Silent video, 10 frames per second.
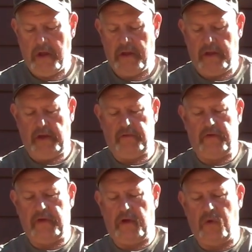These
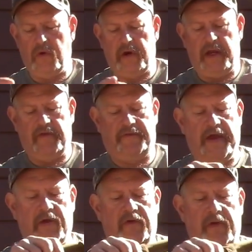are the Corrugate
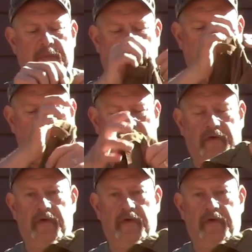Foundry pants.